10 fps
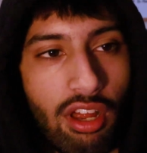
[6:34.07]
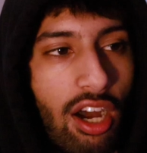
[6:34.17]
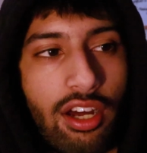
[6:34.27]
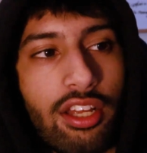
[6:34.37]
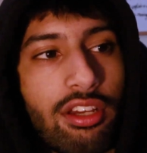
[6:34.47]
Like,
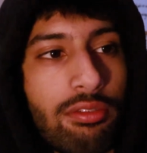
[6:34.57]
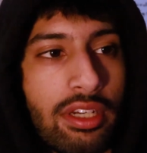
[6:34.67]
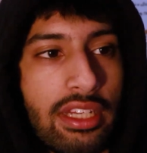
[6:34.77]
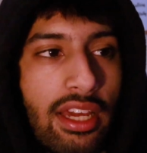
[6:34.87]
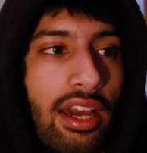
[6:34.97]
I, I don't
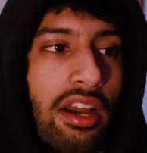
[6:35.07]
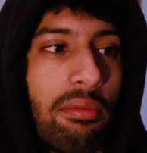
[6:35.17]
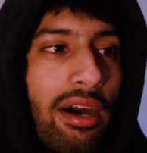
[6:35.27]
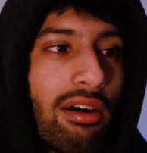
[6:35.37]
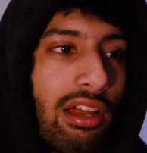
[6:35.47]
really care
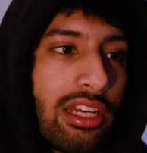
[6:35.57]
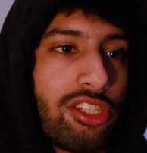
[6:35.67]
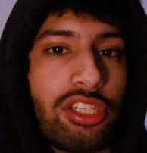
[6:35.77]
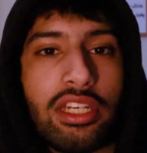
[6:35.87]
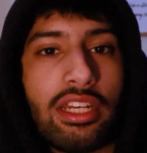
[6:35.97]
about like
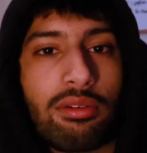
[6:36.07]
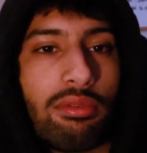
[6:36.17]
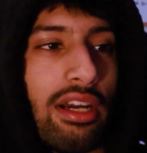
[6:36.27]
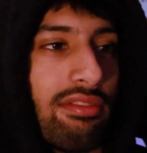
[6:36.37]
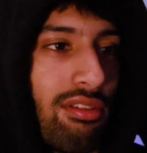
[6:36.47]
cheating and
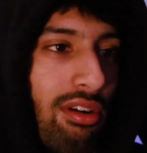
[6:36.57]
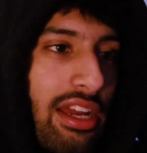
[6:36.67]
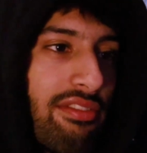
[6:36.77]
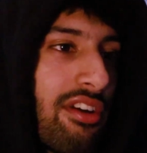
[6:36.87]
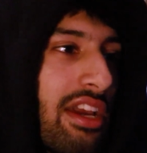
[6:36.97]
whatever,
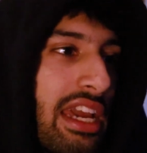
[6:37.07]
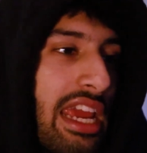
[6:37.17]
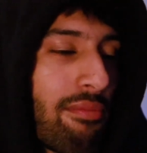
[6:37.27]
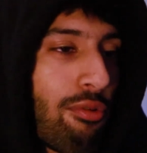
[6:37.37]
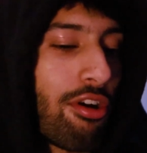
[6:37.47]
right?
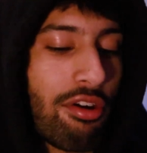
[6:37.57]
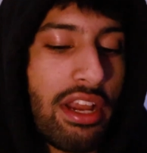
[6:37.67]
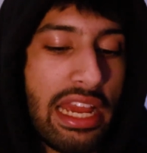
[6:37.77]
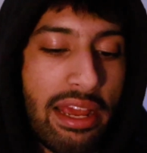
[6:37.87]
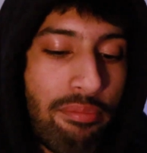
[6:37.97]
If bro,
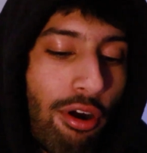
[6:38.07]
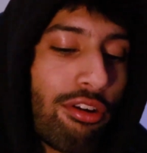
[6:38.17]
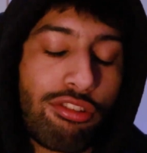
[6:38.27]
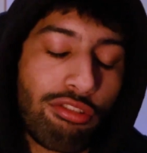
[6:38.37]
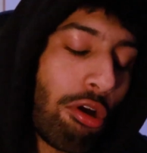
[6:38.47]
bro,
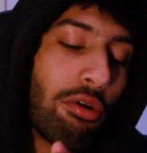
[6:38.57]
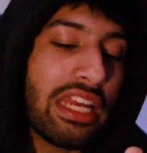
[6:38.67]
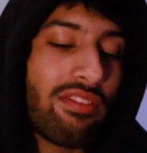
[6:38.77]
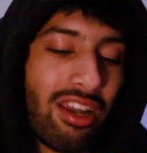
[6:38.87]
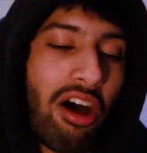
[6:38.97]
don't
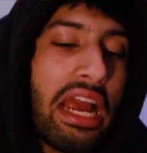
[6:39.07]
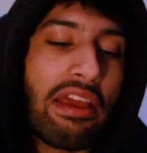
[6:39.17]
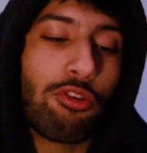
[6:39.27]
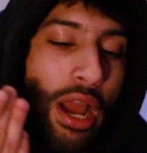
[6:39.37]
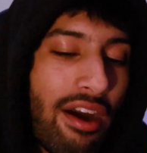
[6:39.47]
even lie.
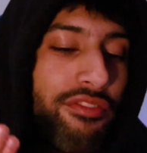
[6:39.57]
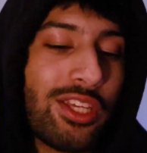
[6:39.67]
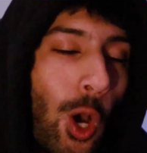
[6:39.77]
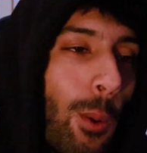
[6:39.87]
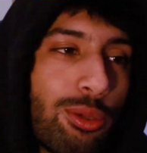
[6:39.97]
If you have
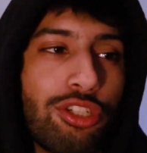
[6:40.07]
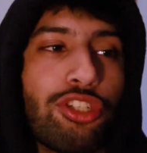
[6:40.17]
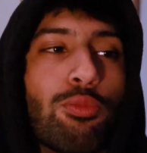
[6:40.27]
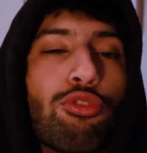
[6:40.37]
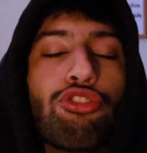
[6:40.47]
the option,
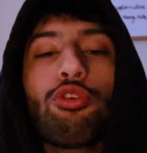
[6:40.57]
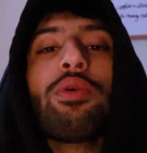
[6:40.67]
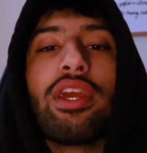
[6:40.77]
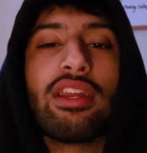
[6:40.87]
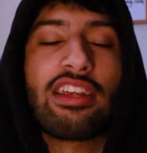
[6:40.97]
you would do
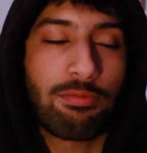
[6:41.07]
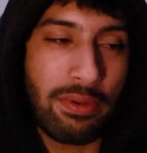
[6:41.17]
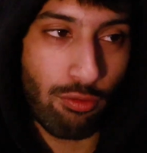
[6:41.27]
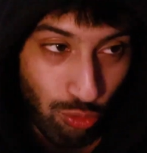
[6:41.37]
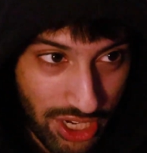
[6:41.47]
it. Let's
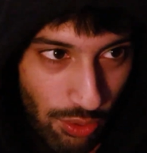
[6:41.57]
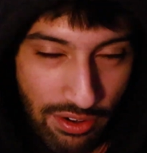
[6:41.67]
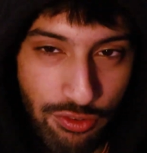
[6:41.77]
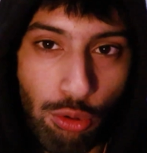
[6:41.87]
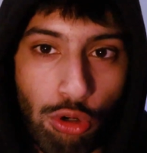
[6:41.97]
be real.
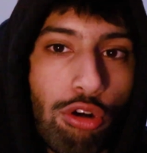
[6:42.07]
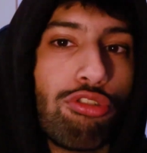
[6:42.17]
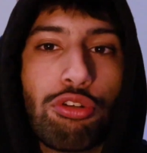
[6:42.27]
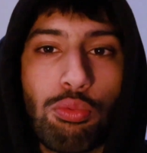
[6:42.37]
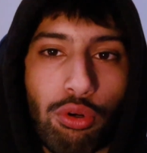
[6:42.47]
If you
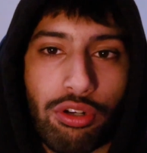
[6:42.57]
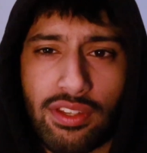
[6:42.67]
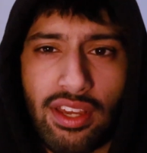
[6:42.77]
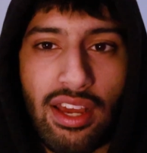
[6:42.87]
could, you would.